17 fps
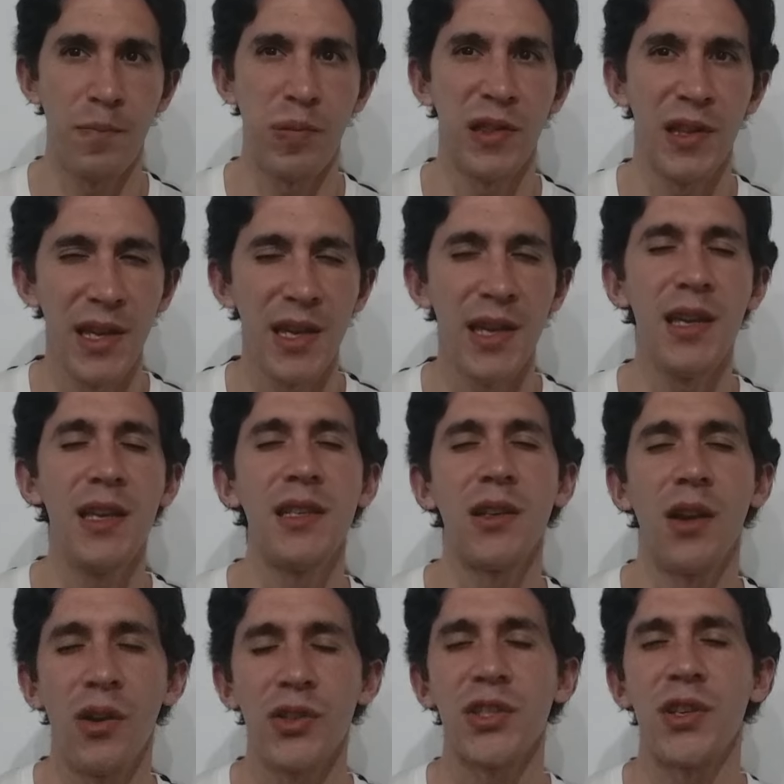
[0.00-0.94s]

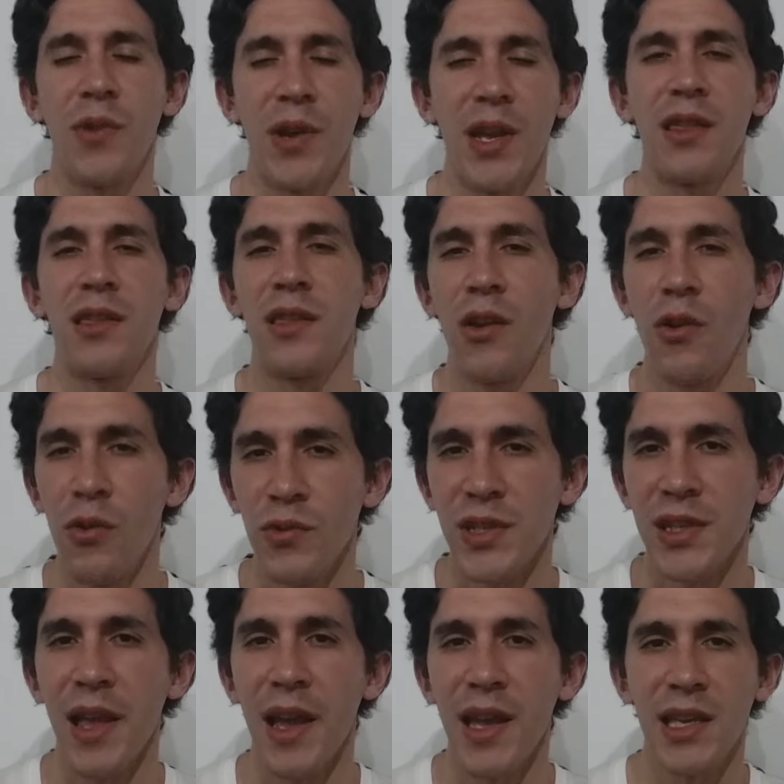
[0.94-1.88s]
Please also hit
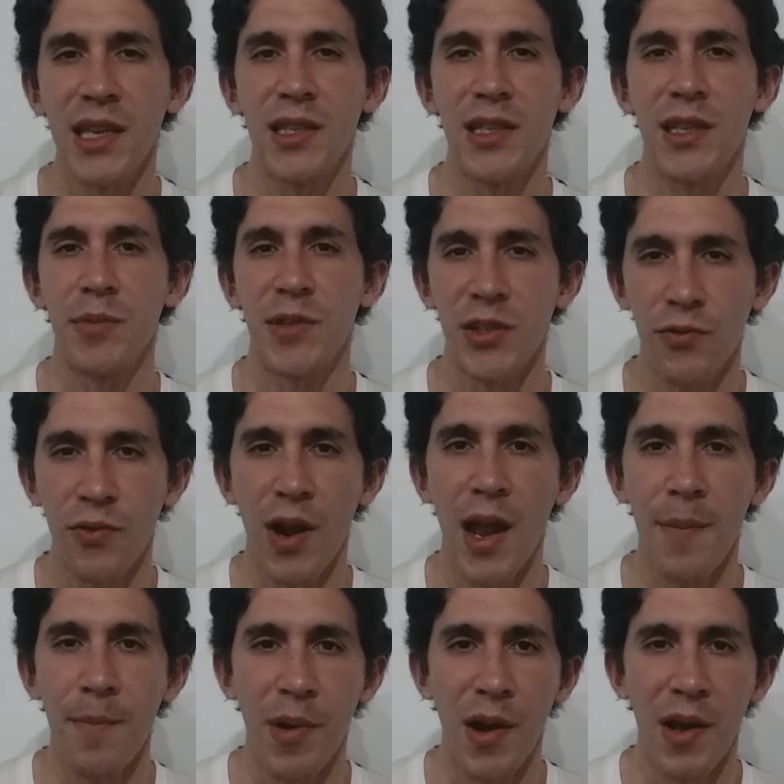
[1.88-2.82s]
those like and
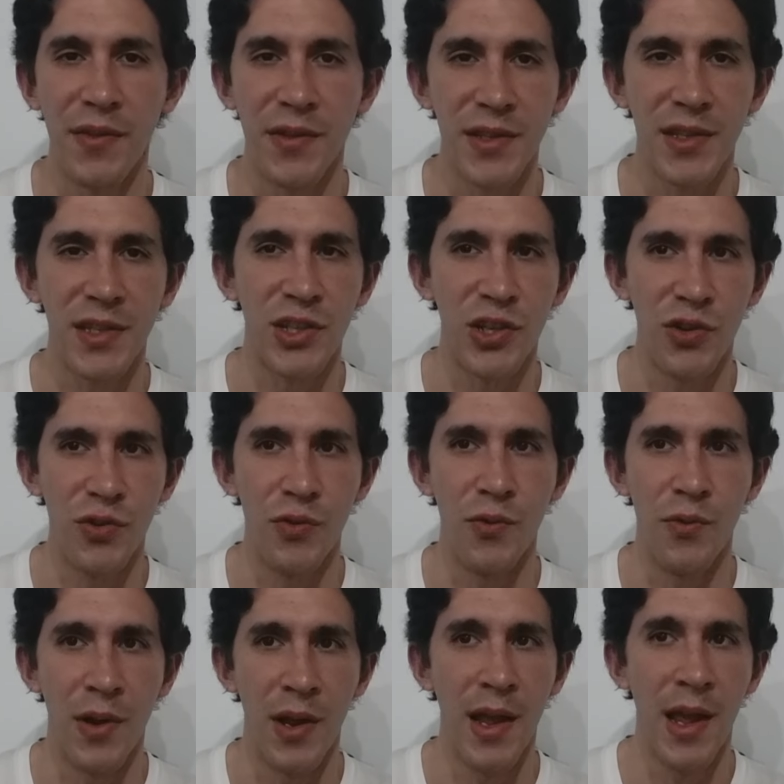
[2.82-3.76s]
subscribe buttons
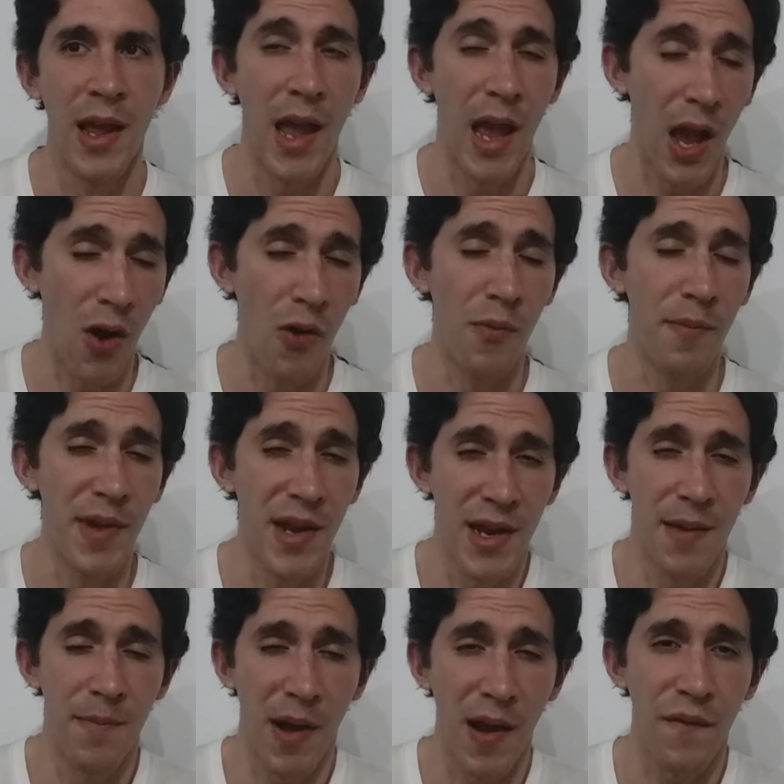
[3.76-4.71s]
to help
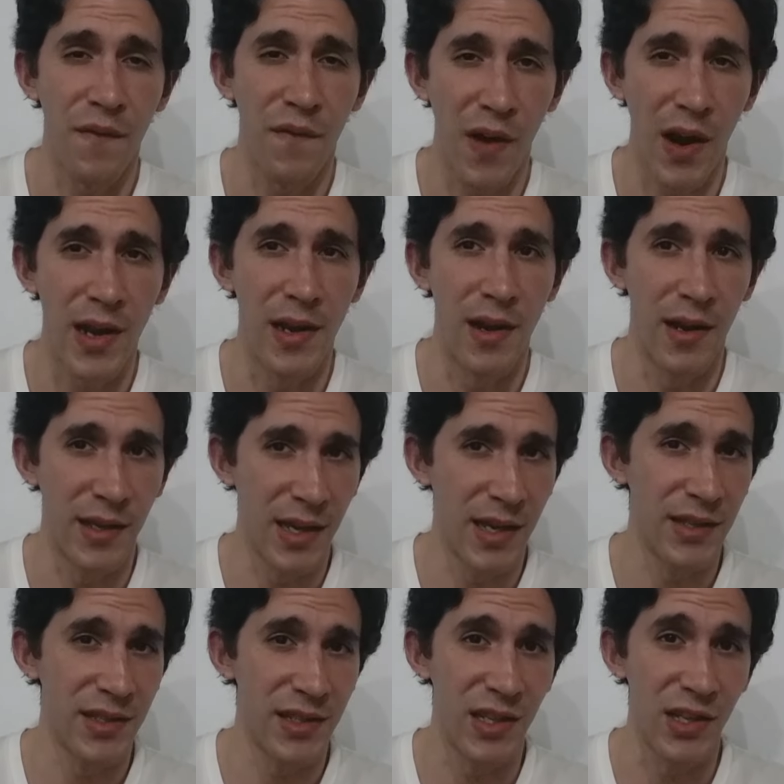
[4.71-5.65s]
me in my fight
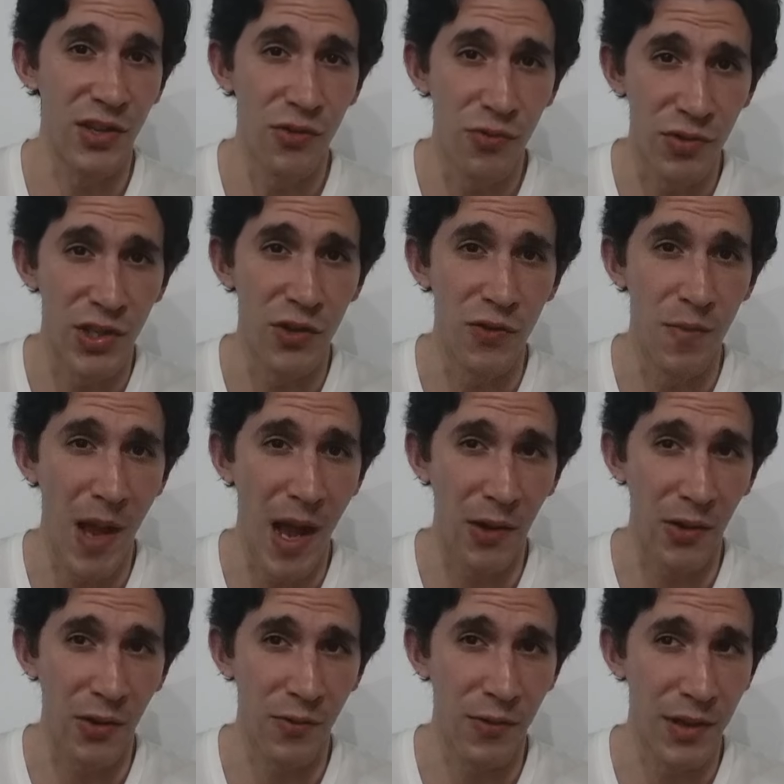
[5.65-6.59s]
against the YouTube
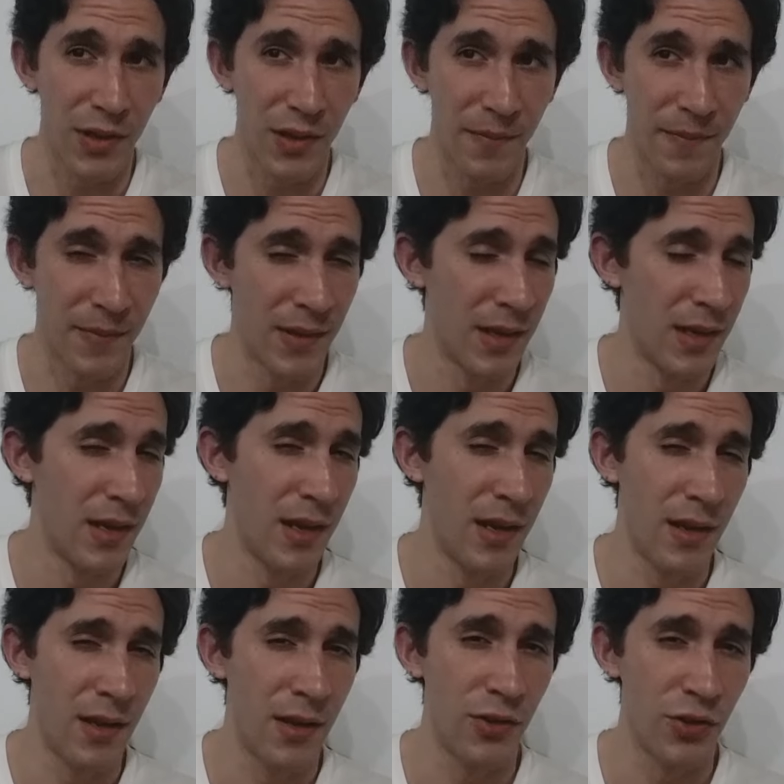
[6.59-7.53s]
algorithm.
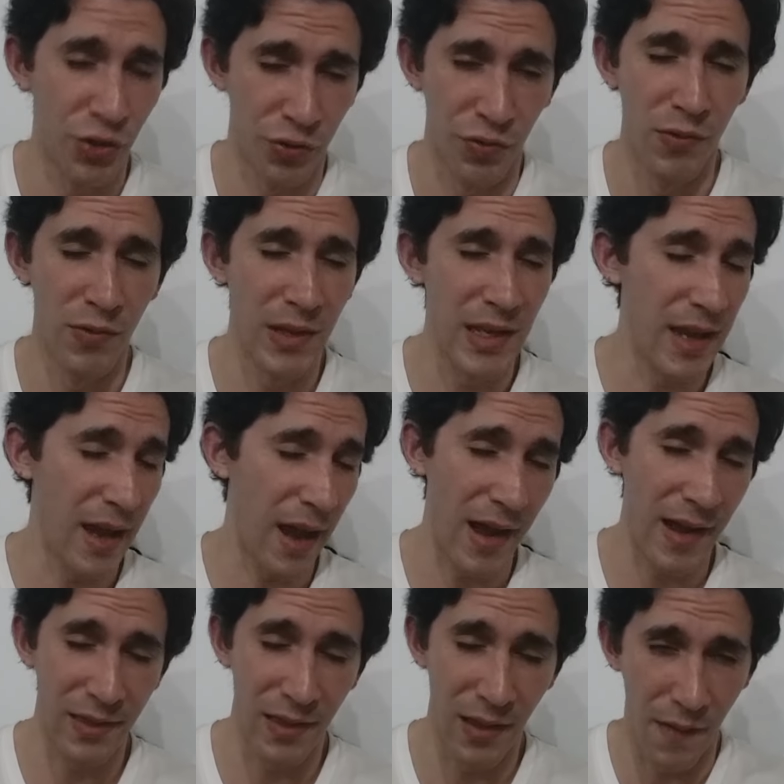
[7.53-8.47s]
Truly,
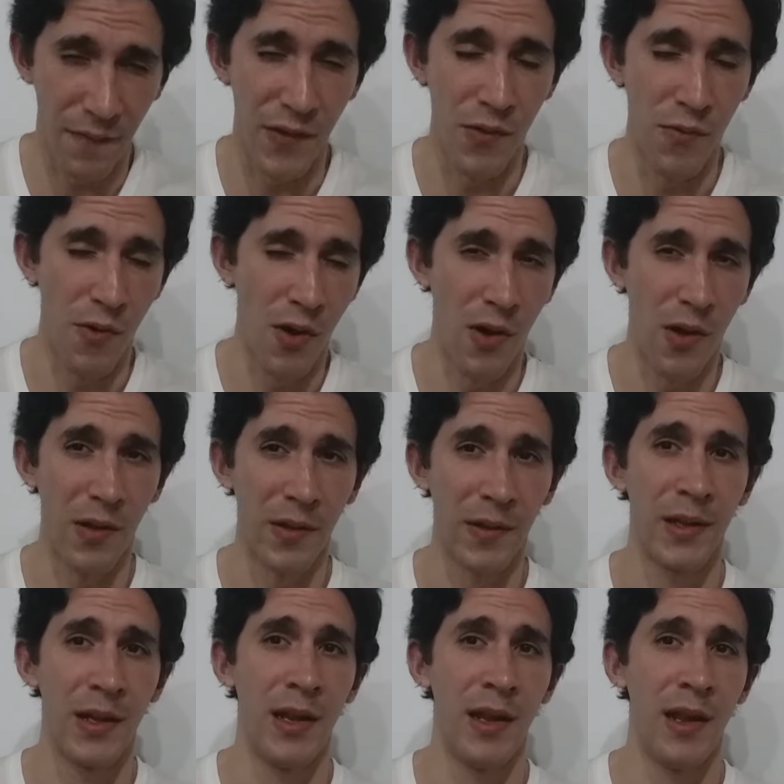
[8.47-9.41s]
I love you
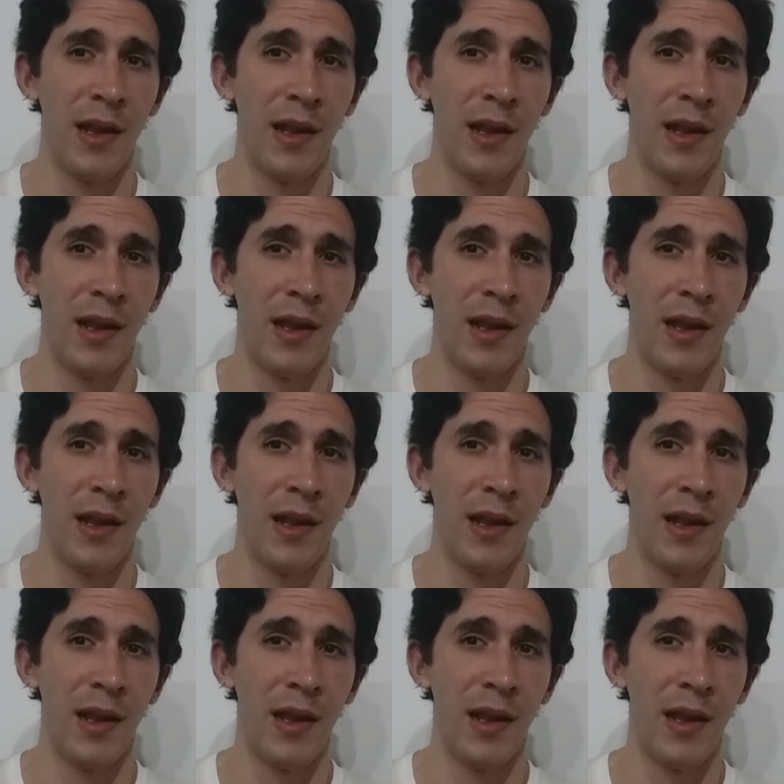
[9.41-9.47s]
all.